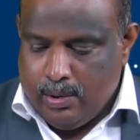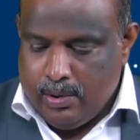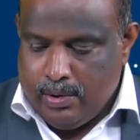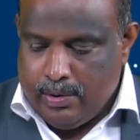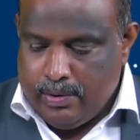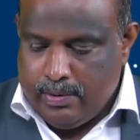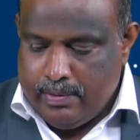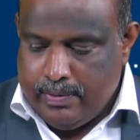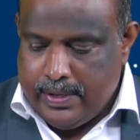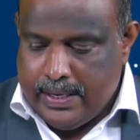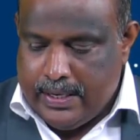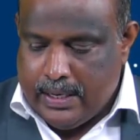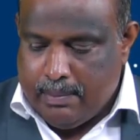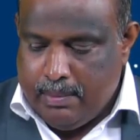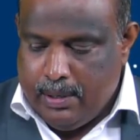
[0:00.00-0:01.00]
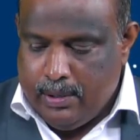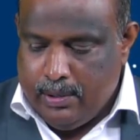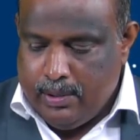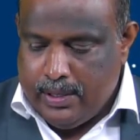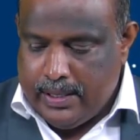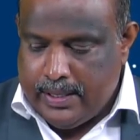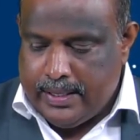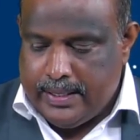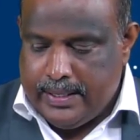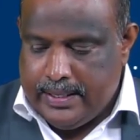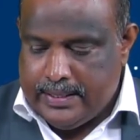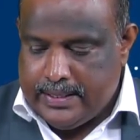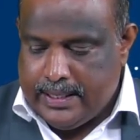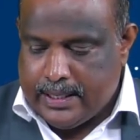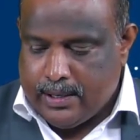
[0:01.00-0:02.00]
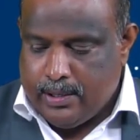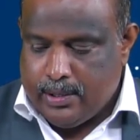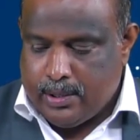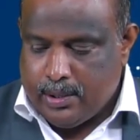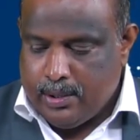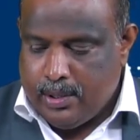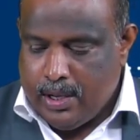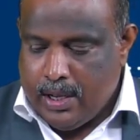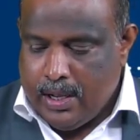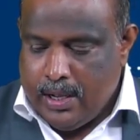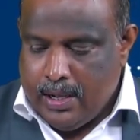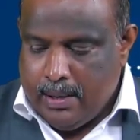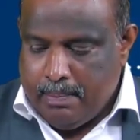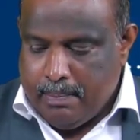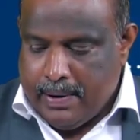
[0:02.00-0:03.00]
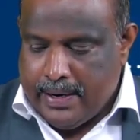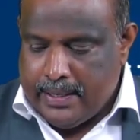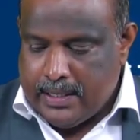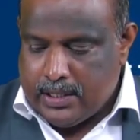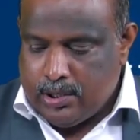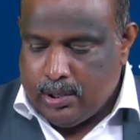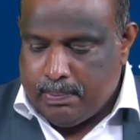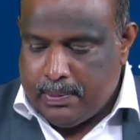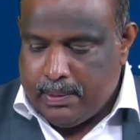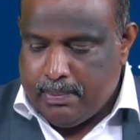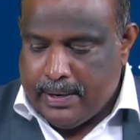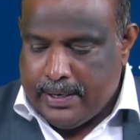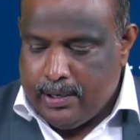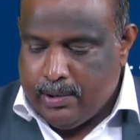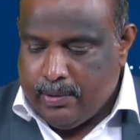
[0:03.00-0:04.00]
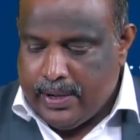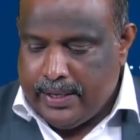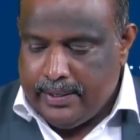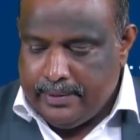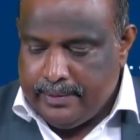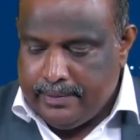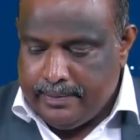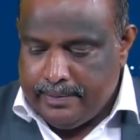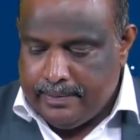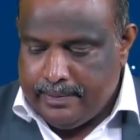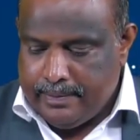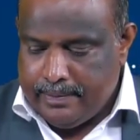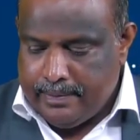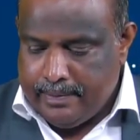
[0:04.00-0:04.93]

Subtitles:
rho v w is equal to minus dou p by dou y